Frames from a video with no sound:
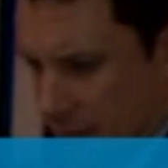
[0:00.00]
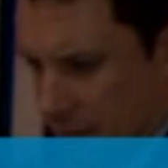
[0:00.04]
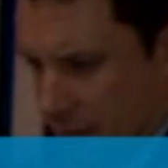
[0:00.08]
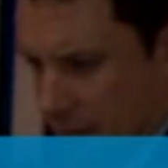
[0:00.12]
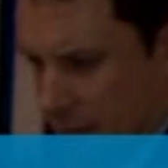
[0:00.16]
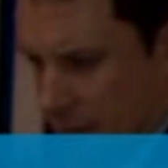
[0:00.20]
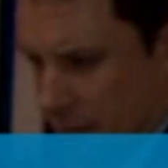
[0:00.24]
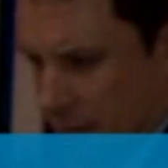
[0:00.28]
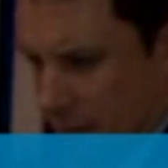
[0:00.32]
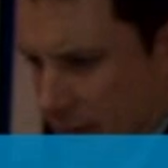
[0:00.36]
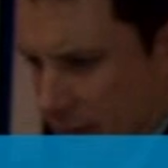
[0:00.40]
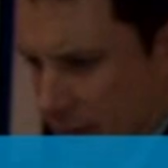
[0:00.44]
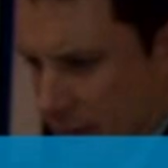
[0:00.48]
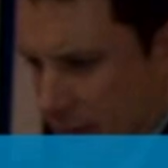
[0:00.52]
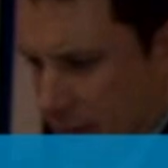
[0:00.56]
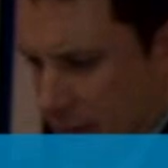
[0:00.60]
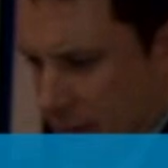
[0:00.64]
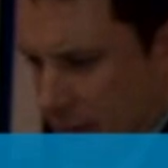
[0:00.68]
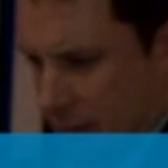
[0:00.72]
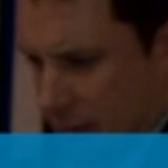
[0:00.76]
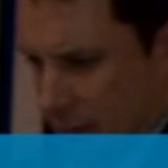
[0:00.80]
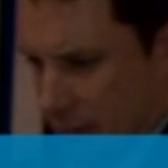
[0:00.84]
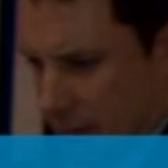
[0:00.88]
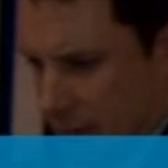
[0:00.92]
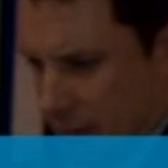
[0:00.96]

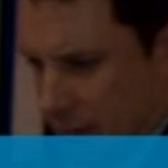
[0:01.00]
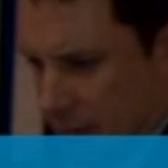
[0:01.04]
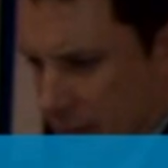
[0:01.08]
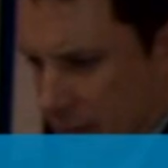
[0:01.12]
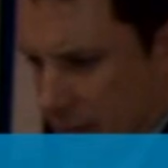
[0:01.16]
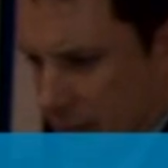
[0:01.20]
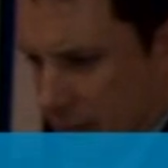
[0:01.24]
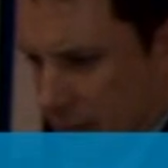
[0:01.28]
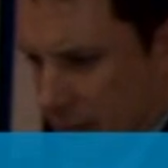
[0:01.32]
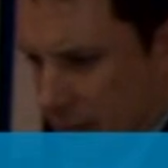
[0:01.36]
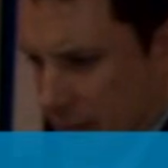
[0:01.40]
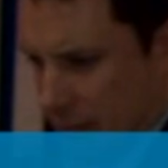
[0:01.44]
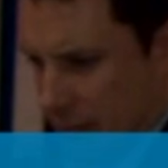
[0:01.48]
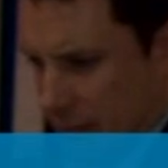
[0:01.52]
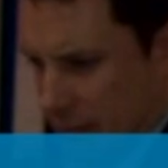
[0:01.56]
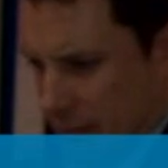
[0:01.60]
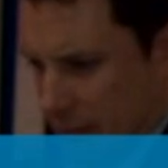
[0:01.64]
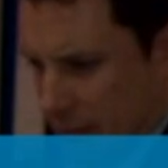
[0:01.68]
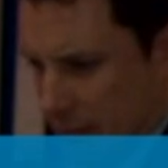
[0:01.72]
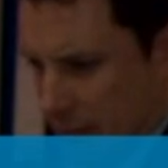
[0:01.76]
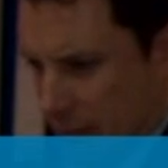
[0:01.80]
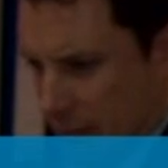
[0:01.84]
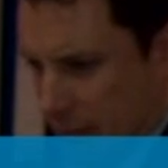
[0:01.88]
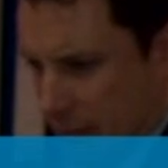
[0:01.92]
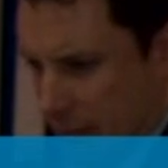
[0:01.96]

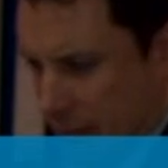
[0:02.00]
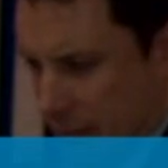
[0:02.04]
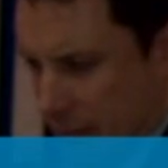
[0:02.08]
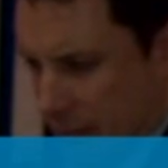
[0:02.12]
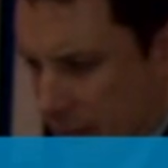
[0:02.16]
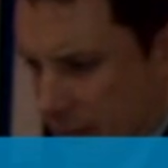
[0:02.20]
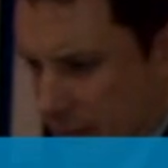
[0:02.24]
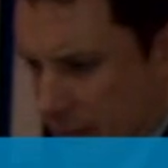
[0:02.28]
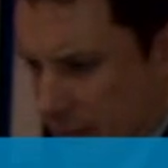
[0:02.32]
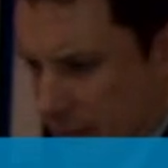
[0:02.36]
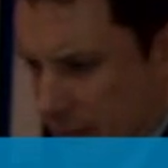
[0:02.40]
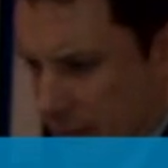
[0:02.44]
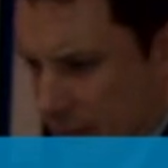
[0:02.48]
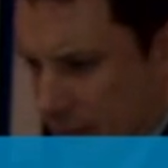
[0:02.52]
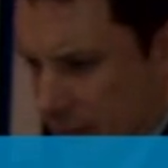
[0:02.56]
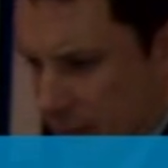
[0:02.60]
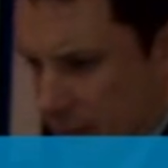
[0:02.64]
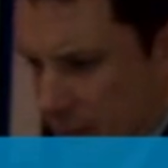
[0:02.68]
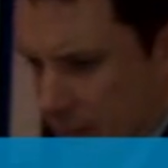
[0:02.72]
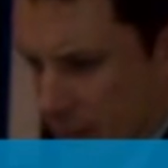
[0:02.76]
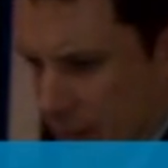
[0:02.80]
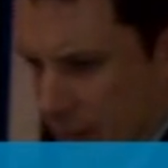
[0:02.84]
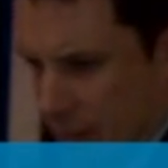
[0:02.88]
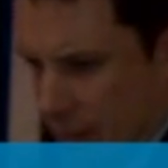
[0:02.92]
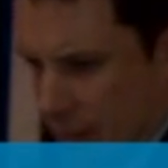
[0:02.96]

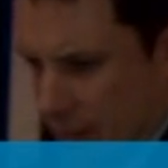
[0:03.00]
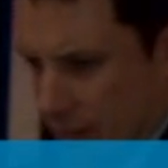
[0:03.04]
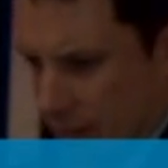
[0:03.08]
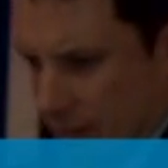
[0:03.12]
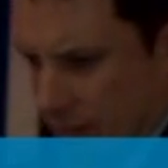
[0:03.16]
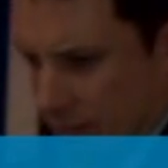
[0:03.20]
(not speaking)